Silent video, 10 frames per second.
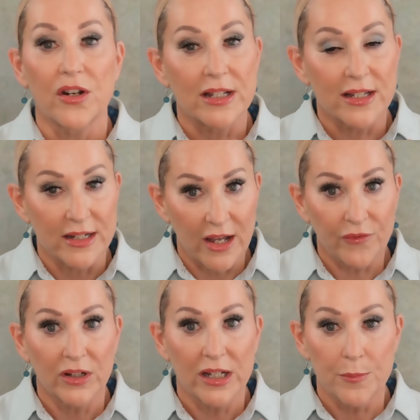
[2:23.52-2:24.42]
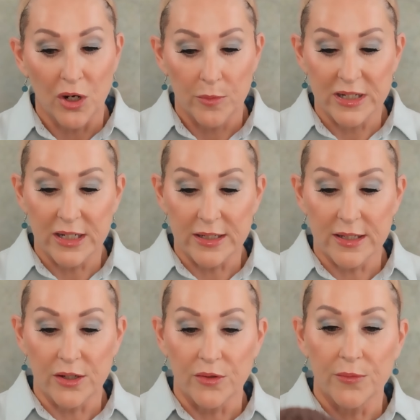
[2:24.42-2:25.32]
there is definitely permatease
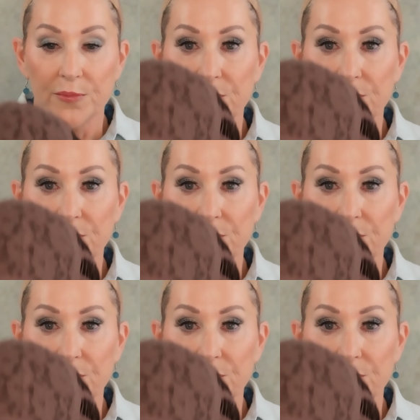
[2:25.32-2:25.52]
here.